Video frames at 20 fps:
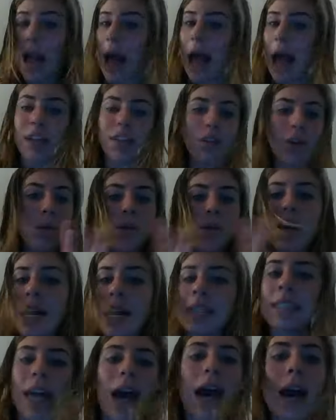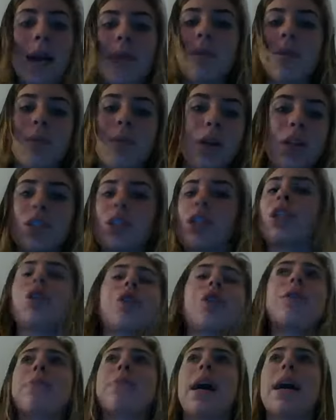I don't got time to brush it
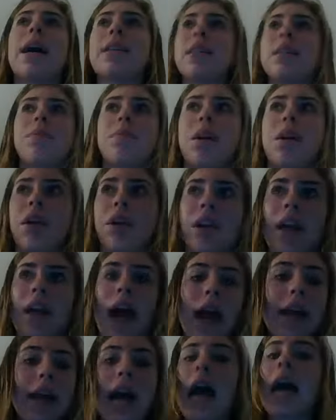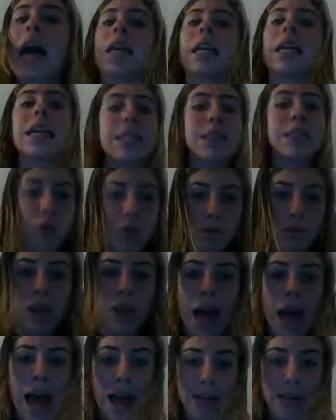during passing period. I gotta get to
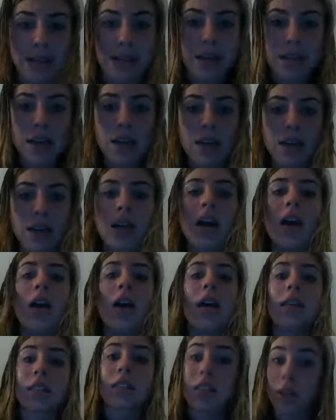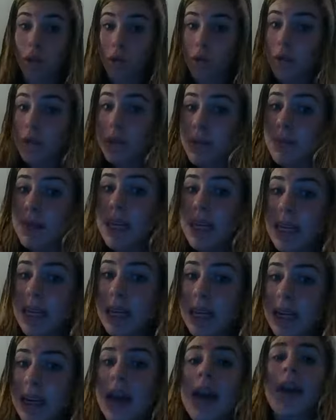class. Excuse
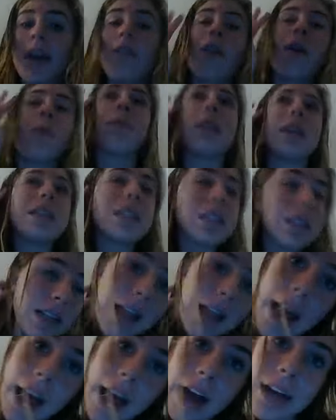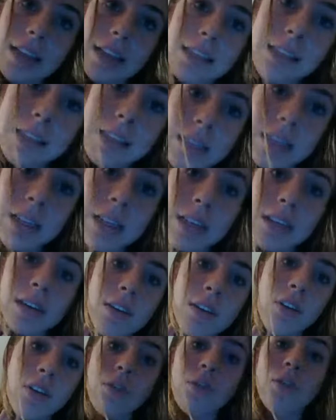me if I'm late to class
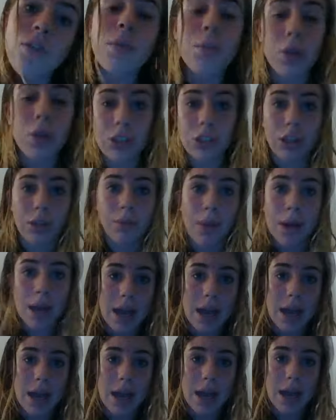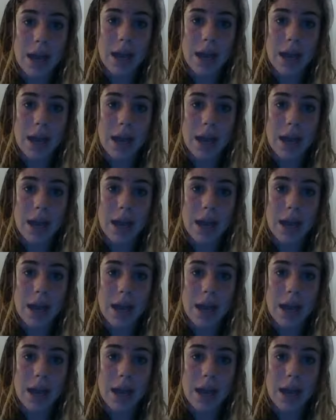from brushing my hair.